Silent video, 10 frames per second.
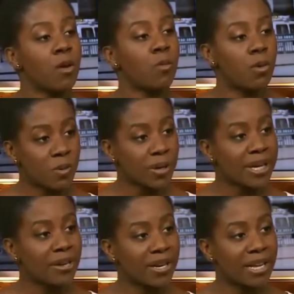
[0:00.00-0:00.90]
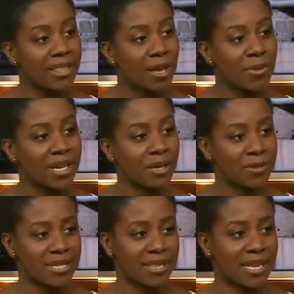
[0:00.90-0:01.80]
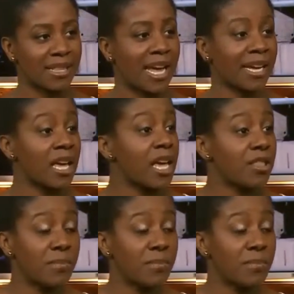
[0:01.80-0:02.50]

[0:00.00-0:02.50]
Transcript: what we were hearing at that meeting was that they like